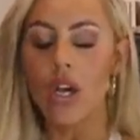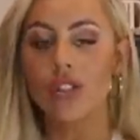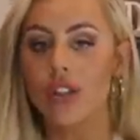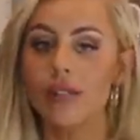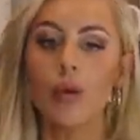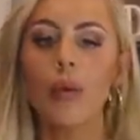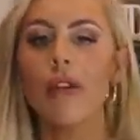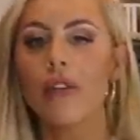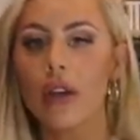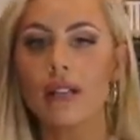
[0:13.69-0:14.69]
So this meal
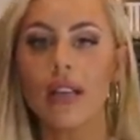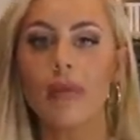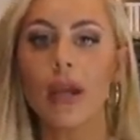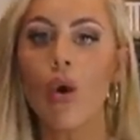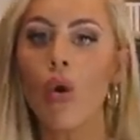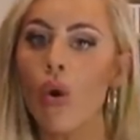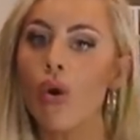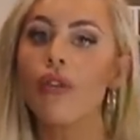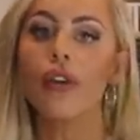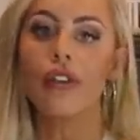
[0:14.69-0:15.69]
prep video is gonna be
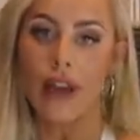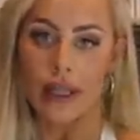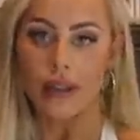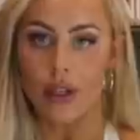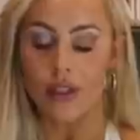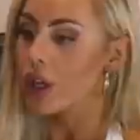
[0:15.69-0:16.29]
all for fat loss.